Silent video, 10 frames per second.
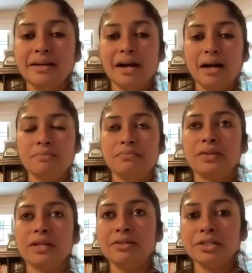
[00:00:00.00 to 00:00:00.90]

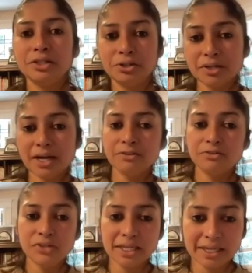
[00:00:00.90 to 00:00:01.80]
you know, kind
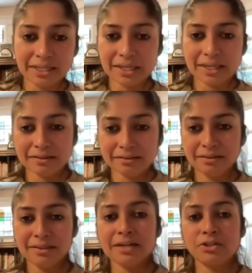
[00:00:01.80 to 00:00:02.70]
of rekindling
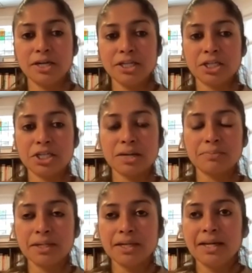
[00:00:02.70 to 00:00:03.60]
that
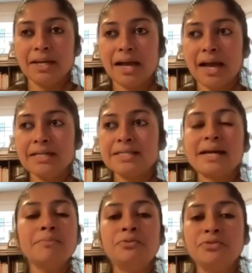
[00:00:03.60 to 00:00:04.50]
relationship. And
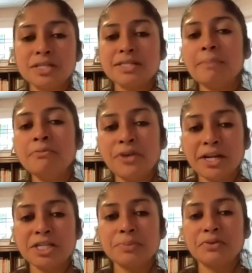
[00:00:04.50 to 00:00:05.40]
some
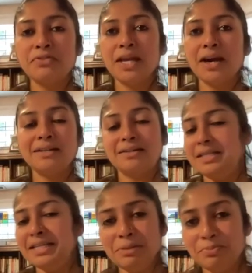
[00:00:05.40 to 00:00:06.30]
friendship, if they are
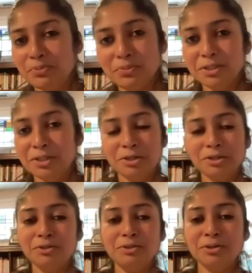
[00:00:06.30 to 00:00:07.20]
deep, you
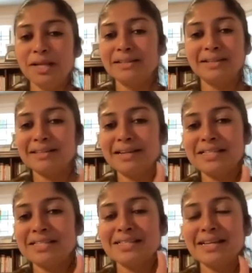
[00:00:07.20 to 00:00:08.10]
know that
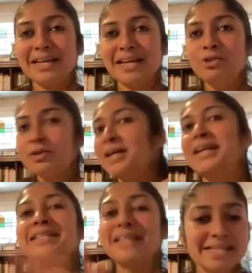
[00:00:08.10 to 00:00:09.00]
it's, you
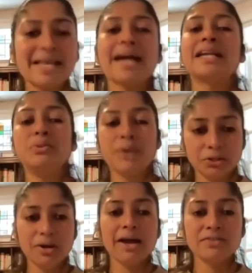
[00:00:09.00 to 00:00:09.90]
connect exactly where
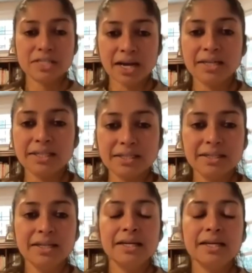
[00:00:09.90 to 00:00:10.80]
you have started.
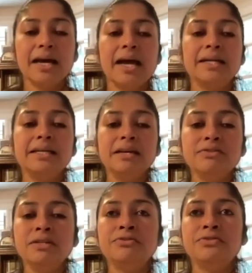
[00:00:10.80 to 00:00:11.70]
And
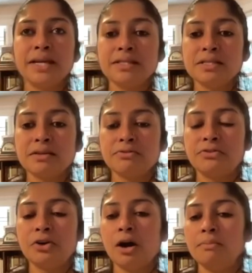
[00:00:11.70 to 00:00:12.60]
even friends
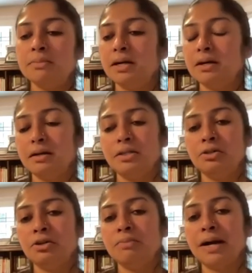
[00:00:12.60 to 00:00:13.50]
from,
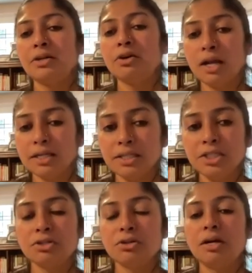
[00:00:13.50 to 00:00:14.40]
you know, my
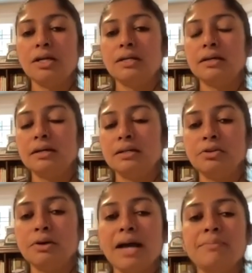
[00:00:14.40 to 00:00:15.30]
college or,
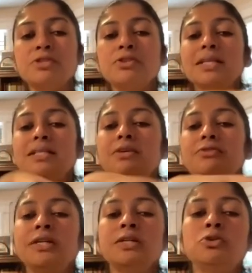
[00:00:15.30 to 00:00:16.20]
you know, IIMA. So there are
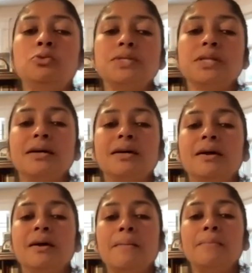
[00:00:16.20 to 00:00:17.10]
different groups.
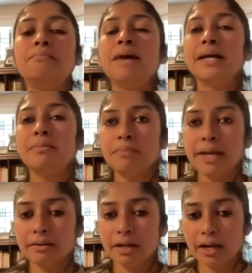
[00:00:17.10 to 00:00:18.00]
My
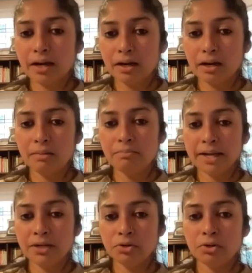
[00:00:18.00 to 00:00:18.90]

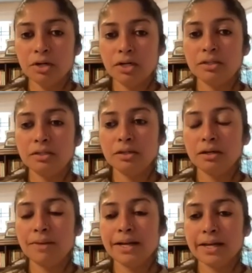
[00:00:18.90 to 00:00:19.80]
mentor,
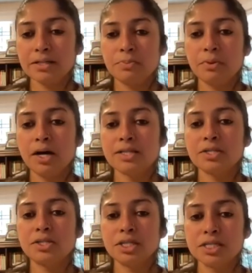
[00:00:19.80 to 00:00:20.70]
my
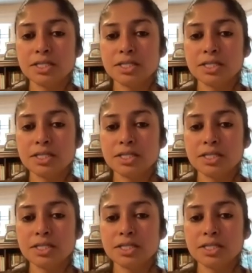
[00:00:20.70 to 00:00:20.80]
ex-boss, she